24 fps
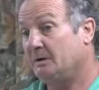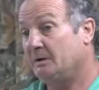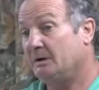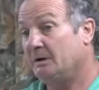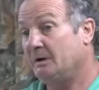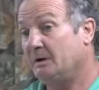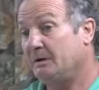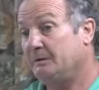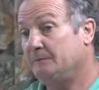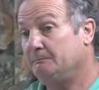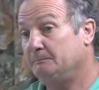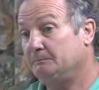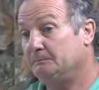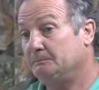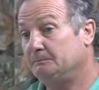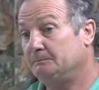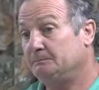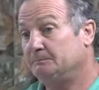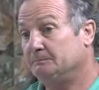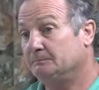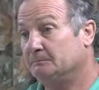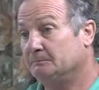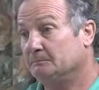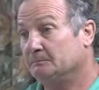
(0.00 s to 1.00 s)
Okay?
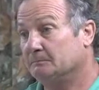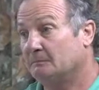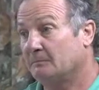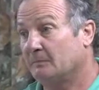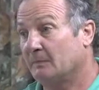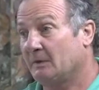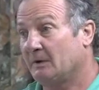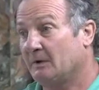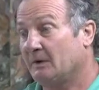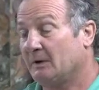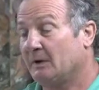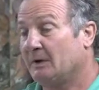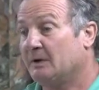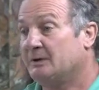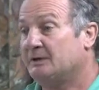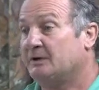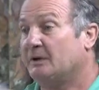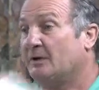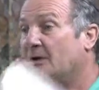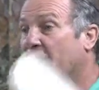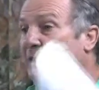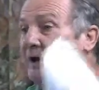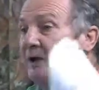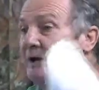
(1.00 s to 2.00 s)

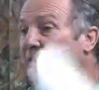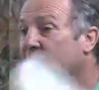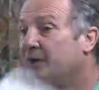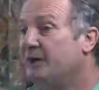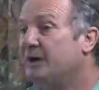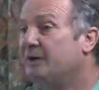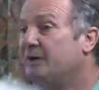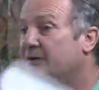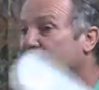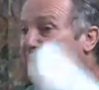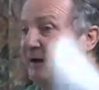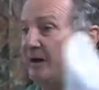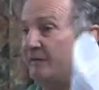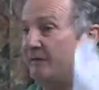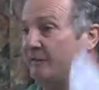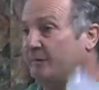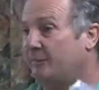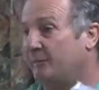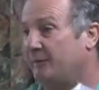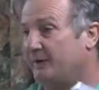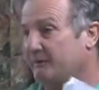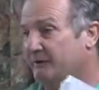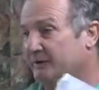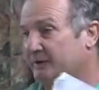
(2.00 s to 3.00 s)
So I need to have a
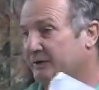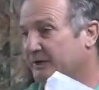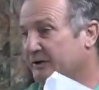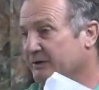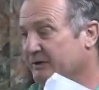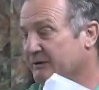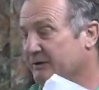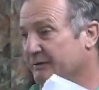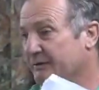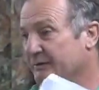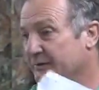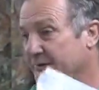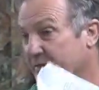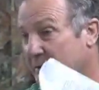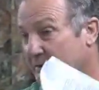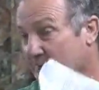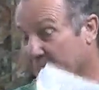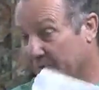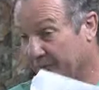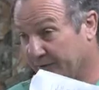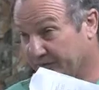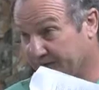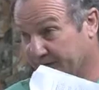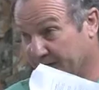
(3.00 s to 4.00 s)
private
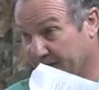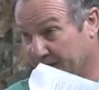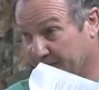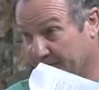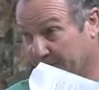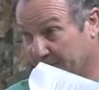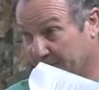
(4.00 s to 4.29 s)
timber reserve.